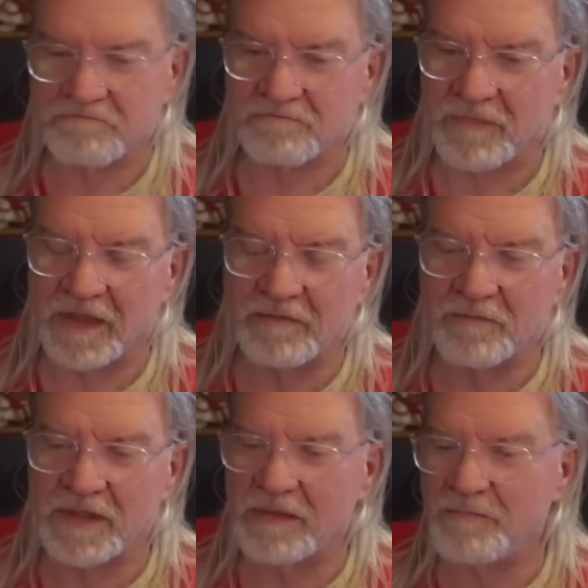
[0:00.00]
hey,
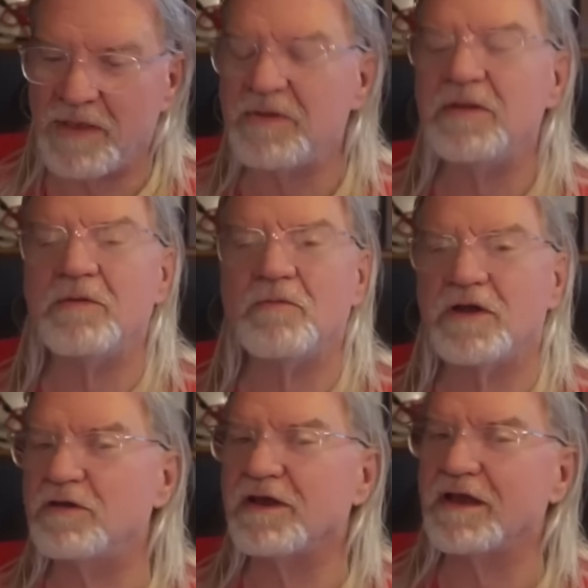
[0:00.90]
maybe they
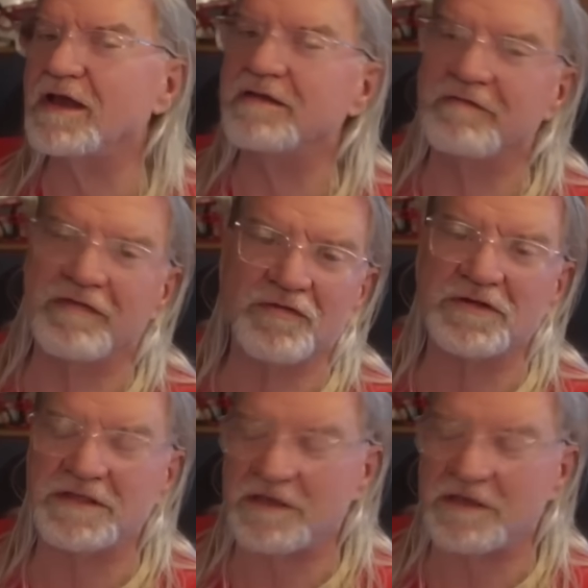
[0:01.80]
could have gone 13 or